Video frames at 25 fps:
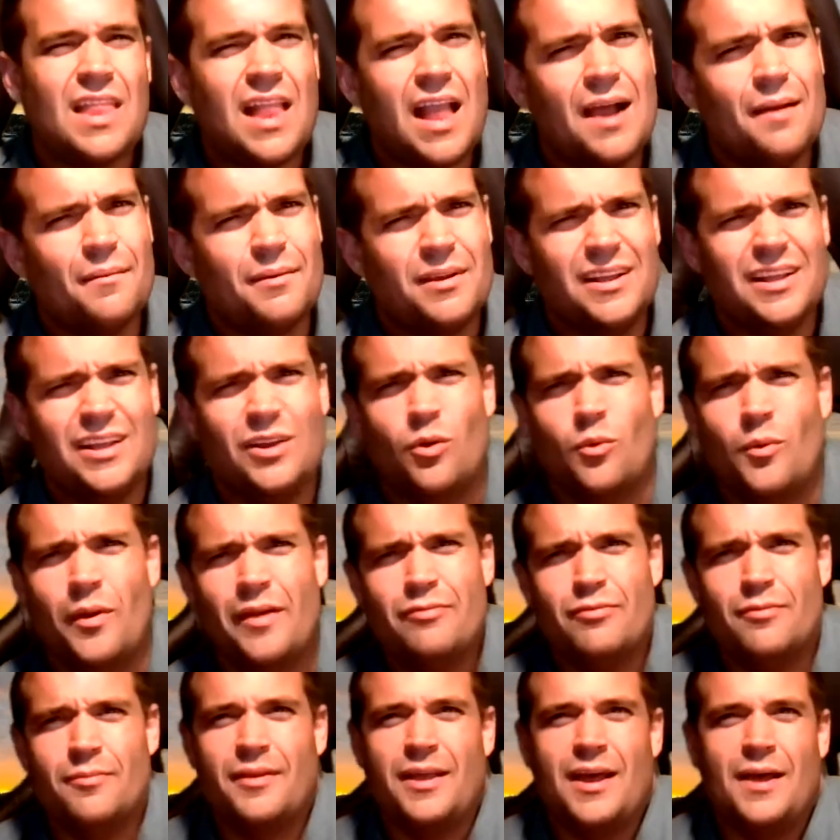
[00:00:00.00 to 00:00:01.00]
I'm going to go away
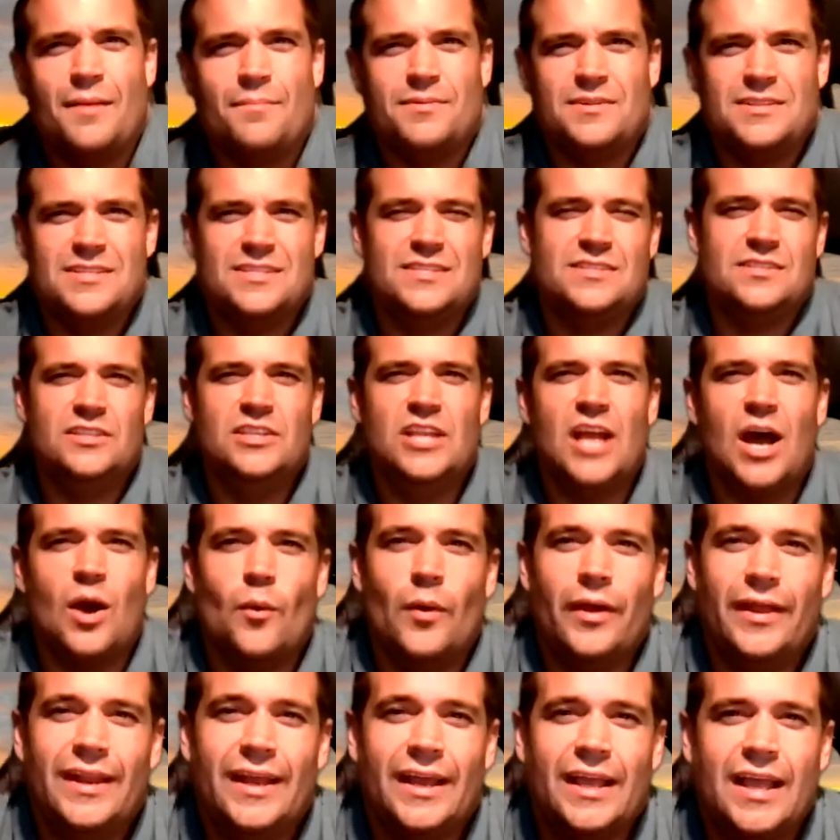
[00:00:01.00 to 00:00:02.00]
from cup because
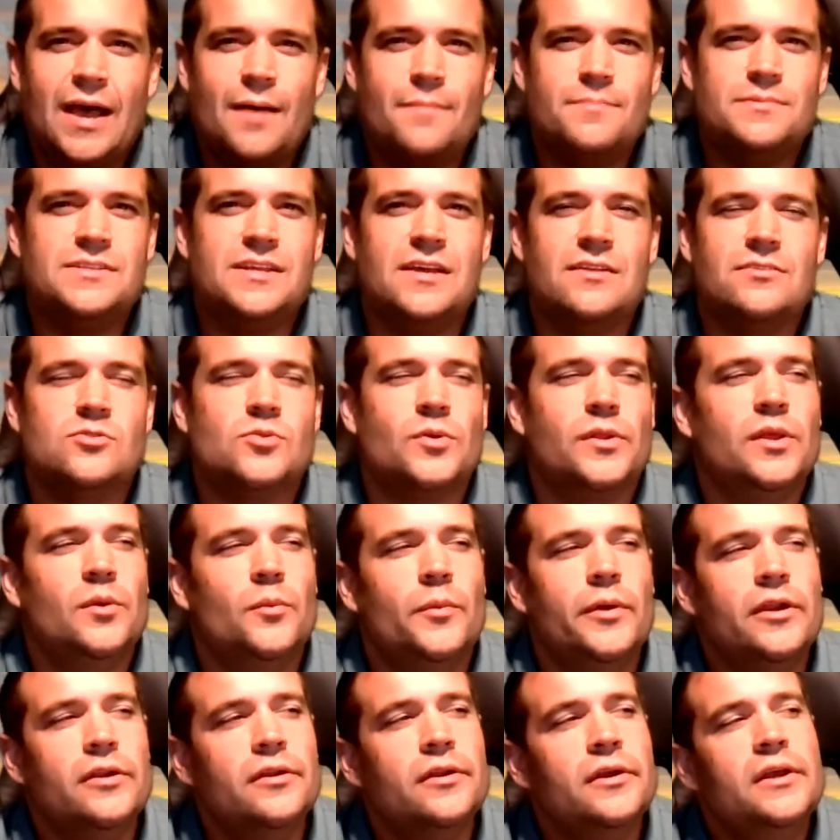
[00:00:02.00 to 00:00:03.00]
knowing the cup sounds really
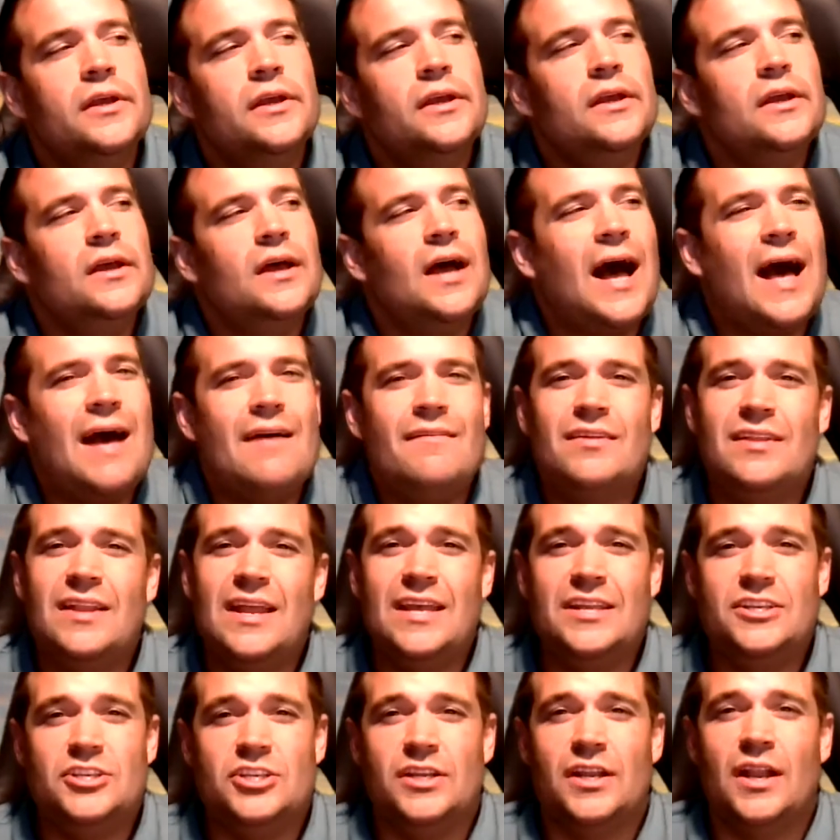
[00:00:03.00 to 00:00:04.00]
weird. I have an
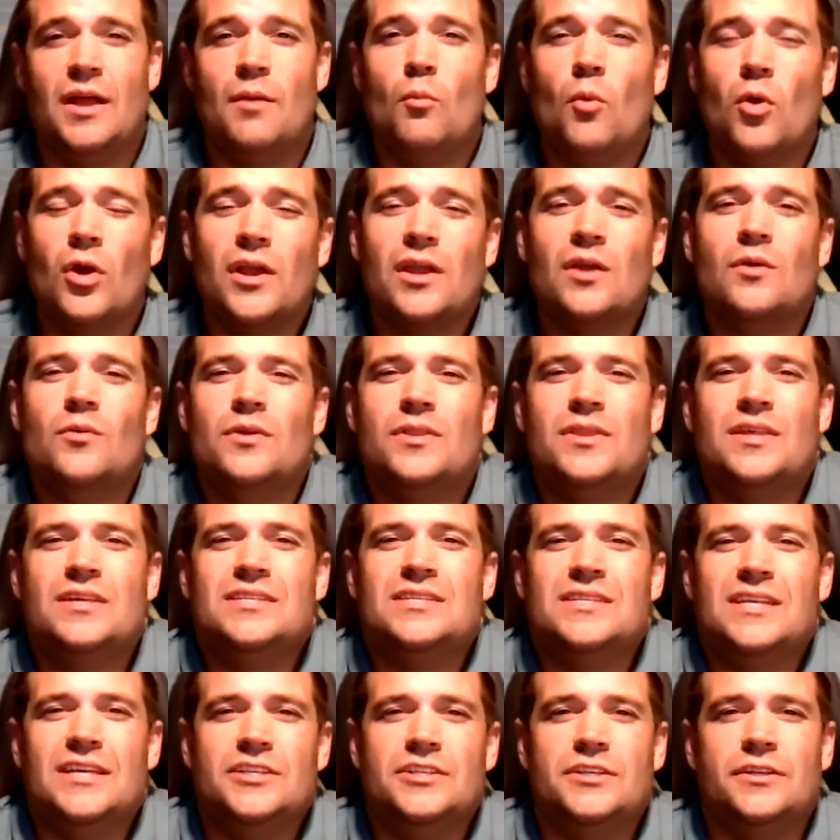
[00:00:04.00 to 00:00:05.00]
agent. I'm working with this
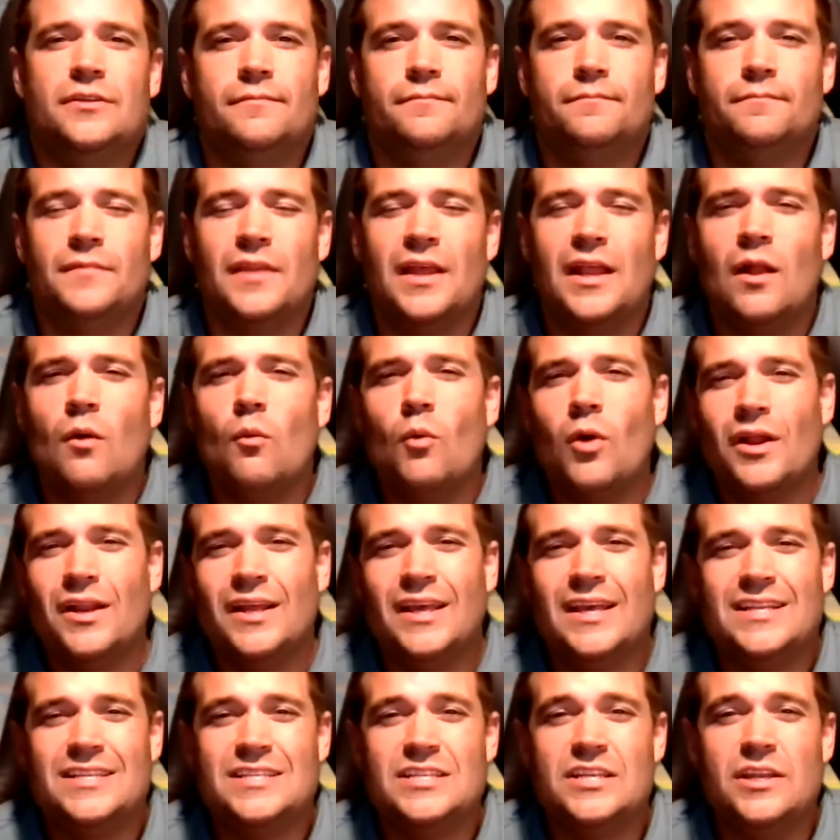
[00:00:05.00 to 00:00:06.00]
agent, and I want to
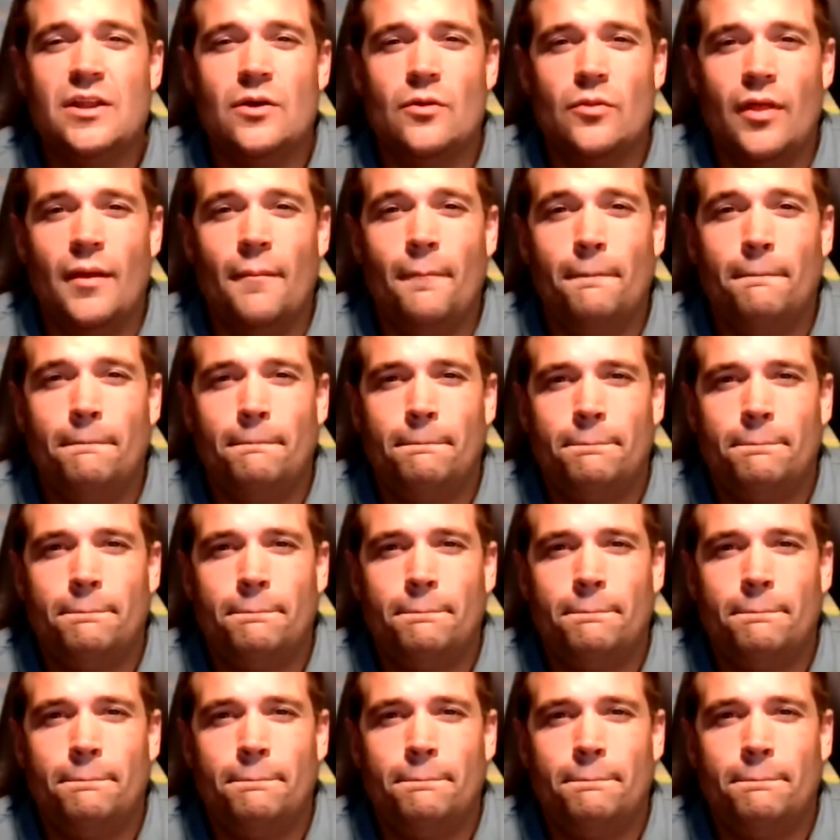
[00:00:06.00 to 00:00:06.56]
get to know them.